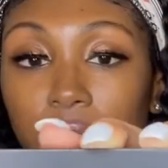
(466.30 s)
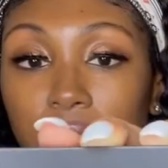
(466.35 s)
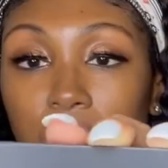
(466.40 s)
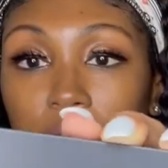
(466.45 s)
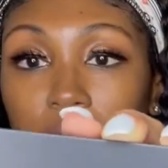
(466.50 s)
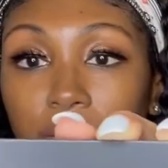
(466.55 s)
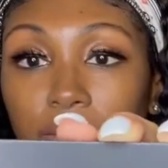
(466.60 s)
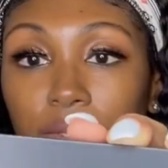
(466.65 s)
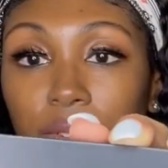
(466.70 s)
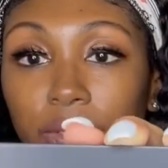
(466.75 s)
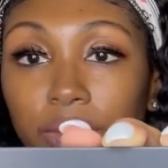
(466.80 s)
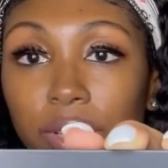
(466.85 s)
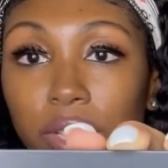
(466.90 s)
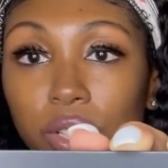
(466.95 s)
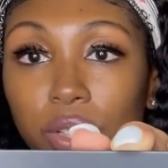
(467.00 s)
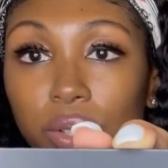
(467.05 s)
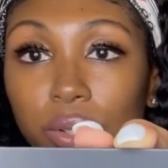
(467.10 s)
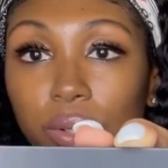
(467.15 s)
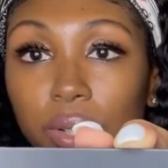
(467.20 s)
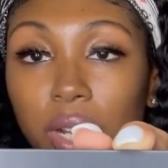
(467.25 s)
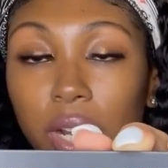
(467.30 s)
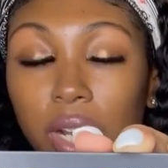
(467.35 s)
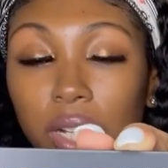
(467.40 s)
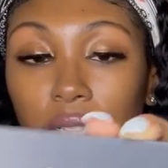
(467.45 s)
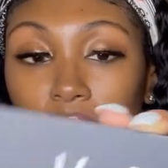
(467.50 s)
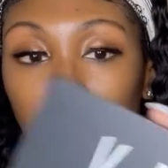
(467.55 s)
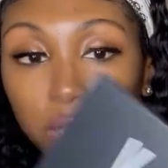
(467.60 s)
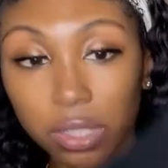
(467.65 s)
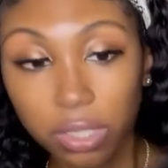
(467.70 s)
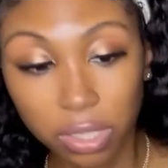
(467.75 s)
this is
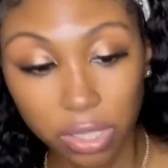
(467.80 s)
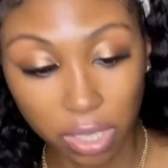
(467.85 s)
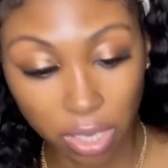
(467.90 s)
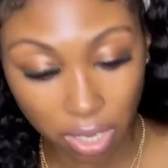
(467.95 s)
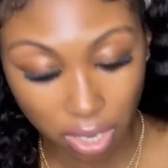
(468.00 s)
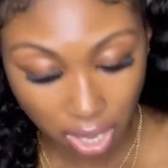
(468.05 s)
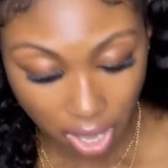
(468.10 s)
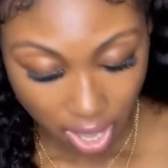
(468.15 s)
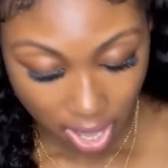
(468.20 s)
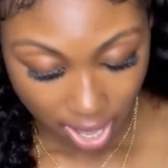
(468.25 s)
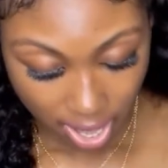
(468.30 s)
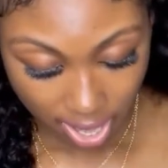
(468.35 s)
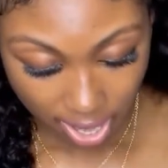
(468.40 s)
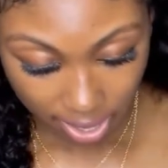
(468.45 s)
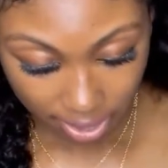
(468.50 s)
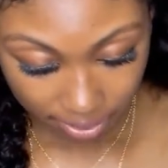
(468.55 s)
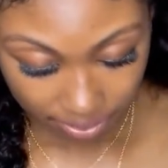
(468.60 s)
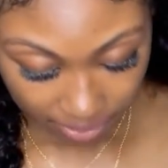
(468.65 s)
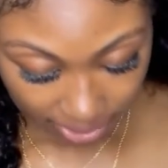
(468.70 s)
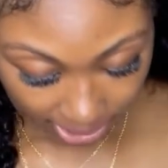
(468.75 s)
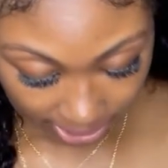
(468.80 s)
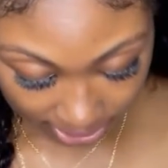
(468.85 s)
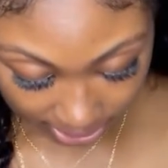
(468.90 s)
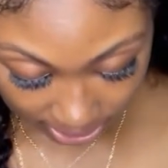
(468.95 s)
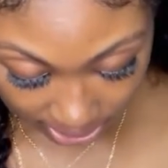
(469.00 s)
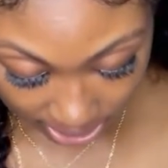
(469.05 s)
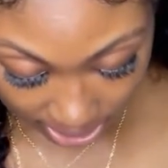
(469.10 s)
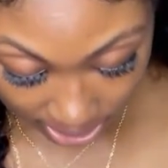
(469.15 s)
$52. And